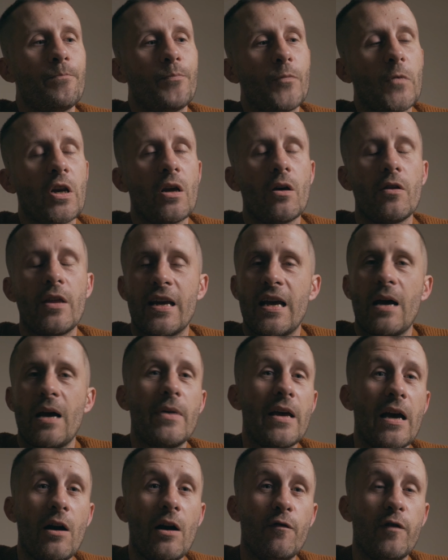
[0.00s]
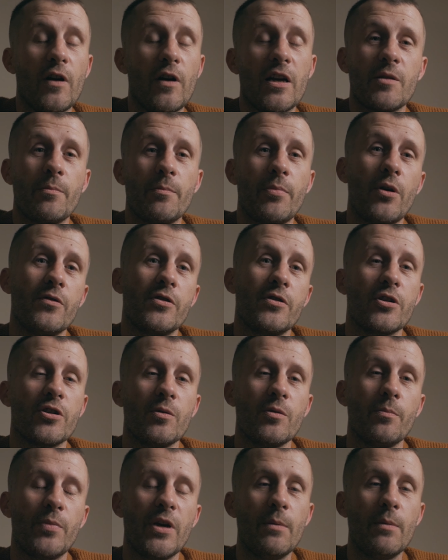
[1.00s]
you know, they can be helpful, I suppose, to
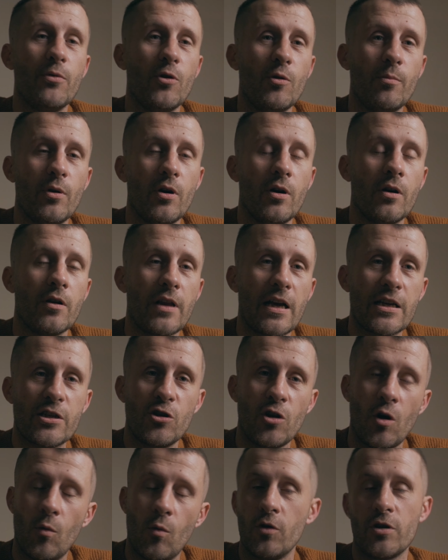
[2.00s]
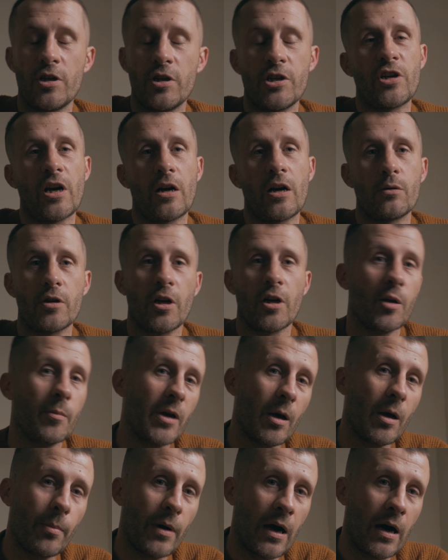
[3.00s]
some people, but that's not what this channel is going to
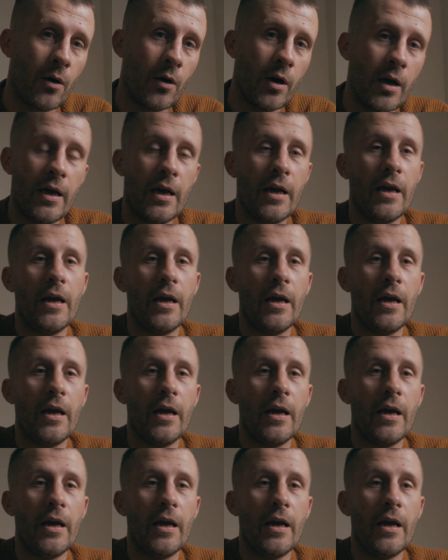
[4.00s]
be about.